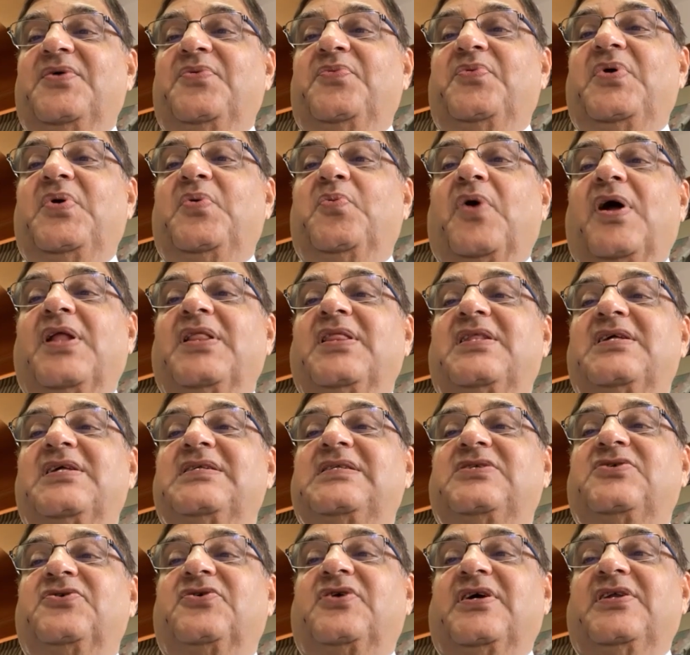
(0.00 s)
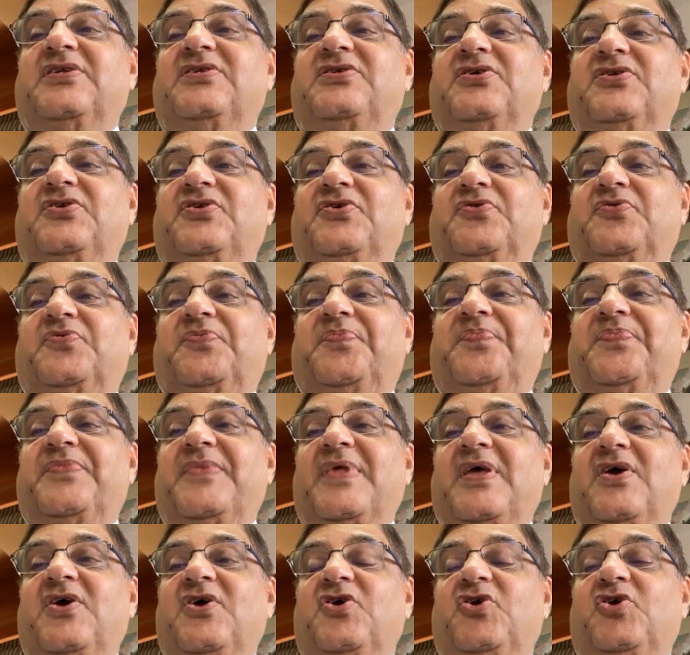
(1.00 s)
We want this to continue.
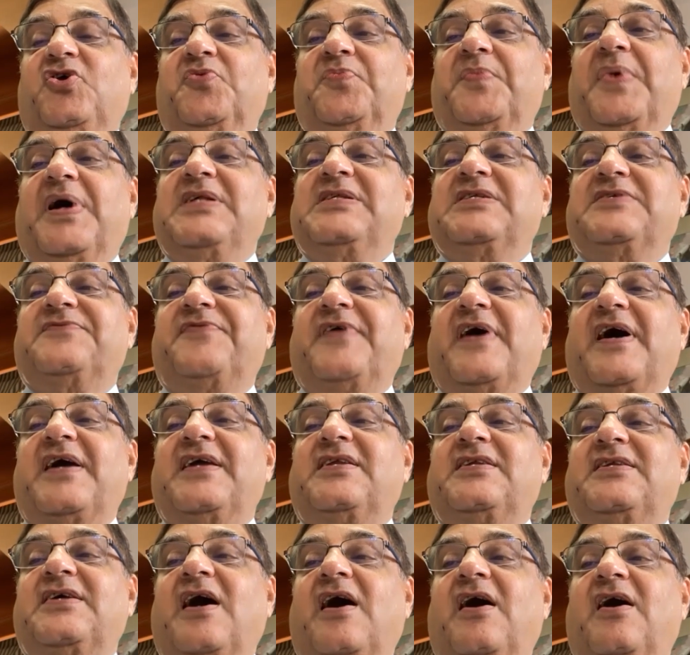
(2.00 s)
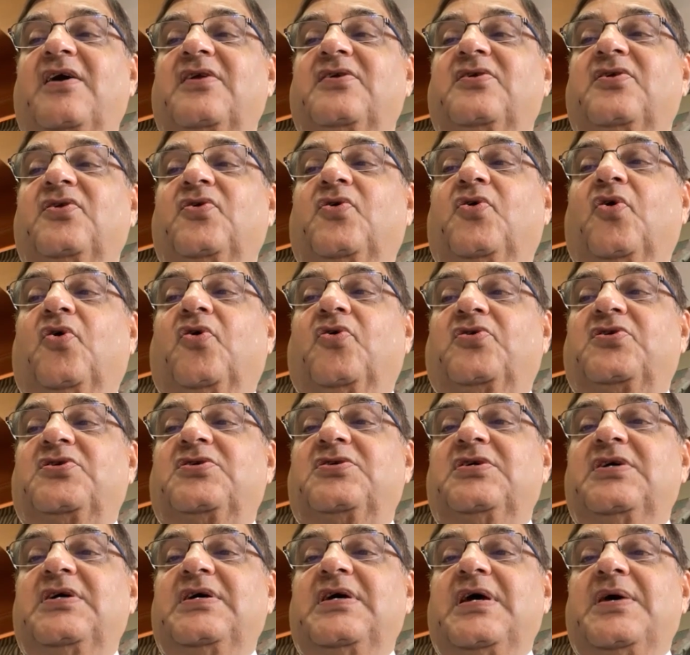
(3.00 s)
You must fight hard in court,
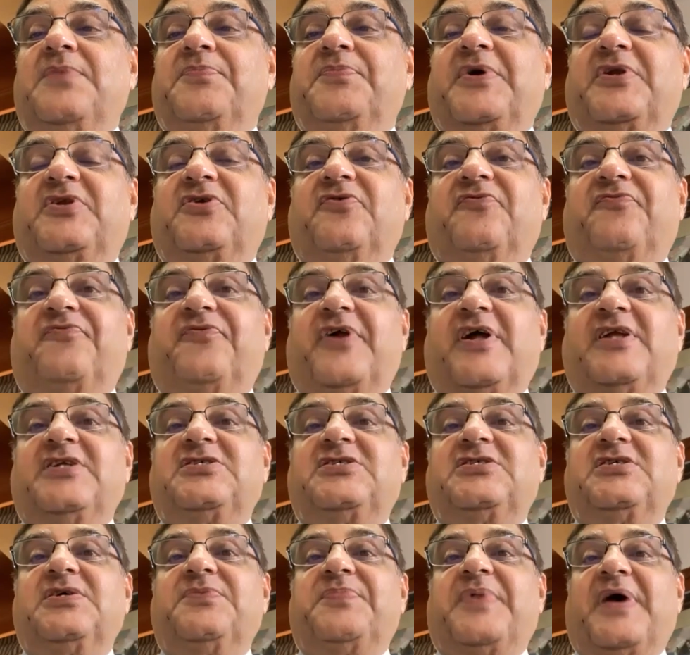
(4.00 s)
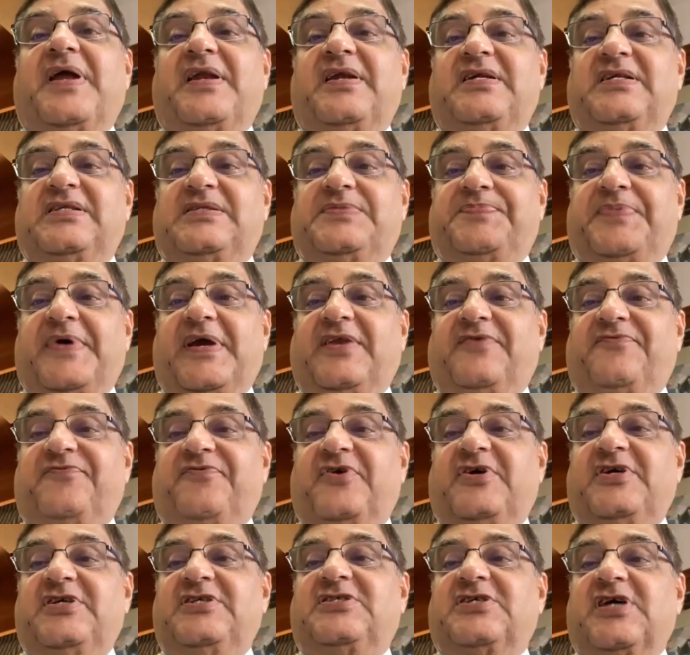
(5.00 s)
but your friendship and respect
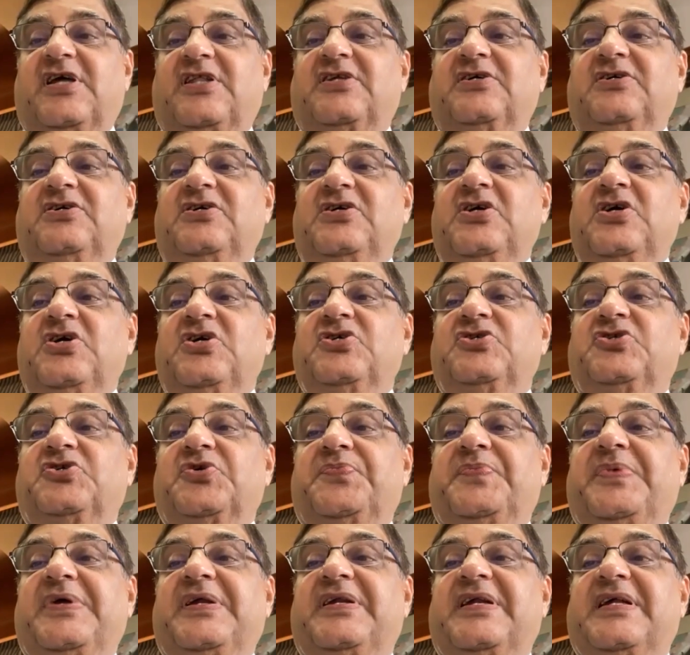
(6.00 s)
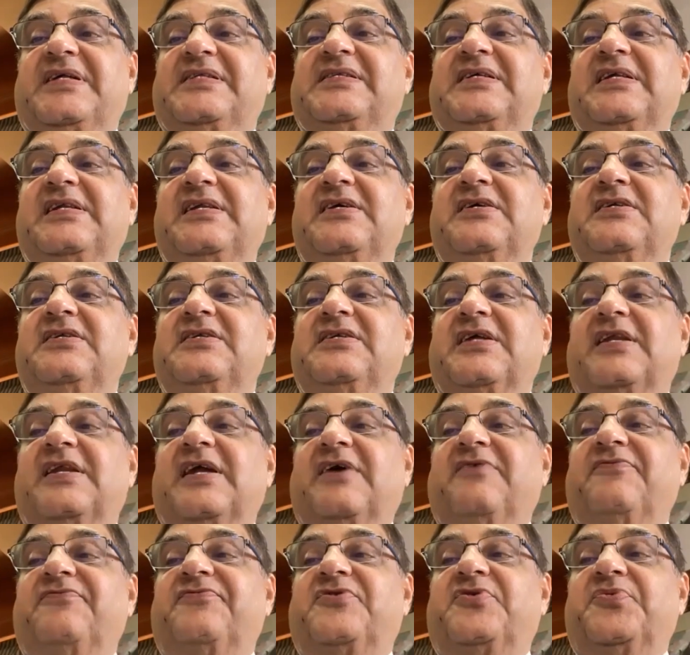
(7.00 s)
for each other should be resilient
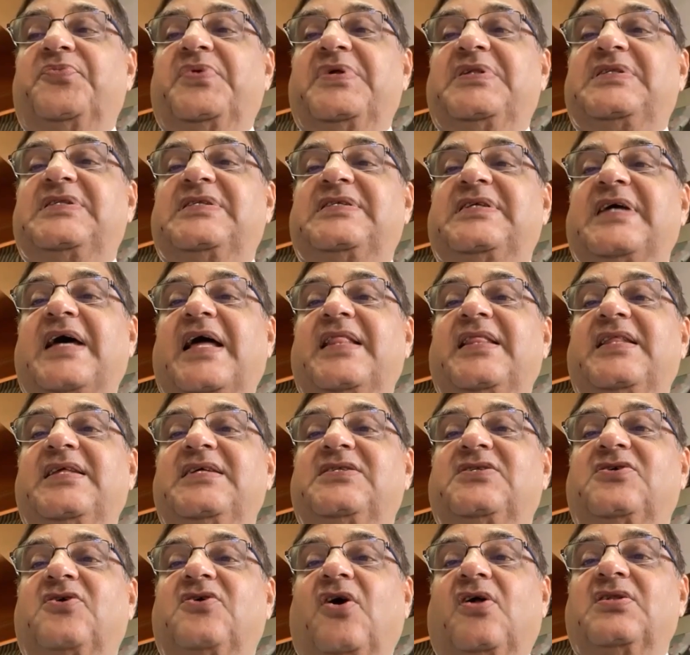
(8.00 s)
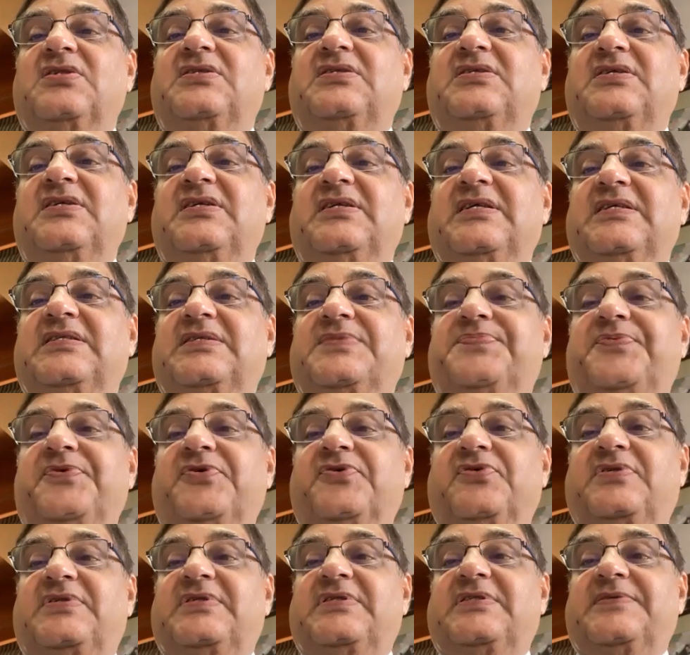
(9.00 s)
enough to withstand these constant
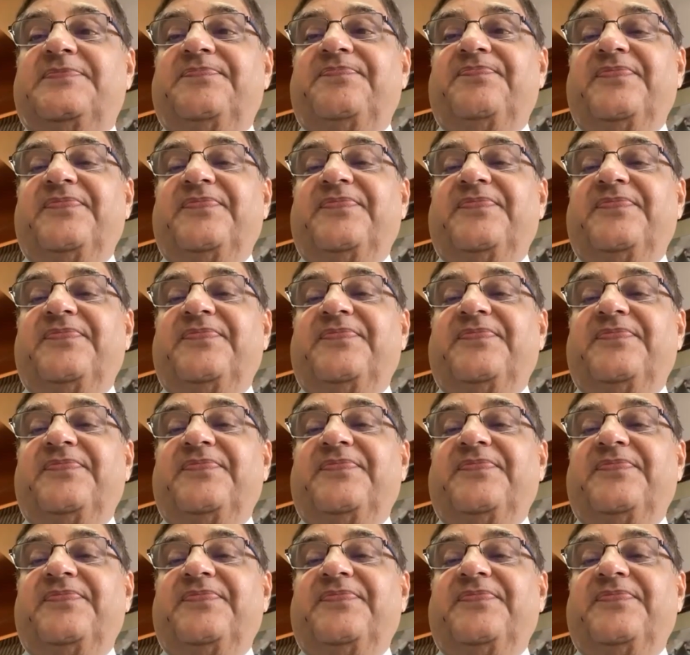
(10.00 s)
disputes.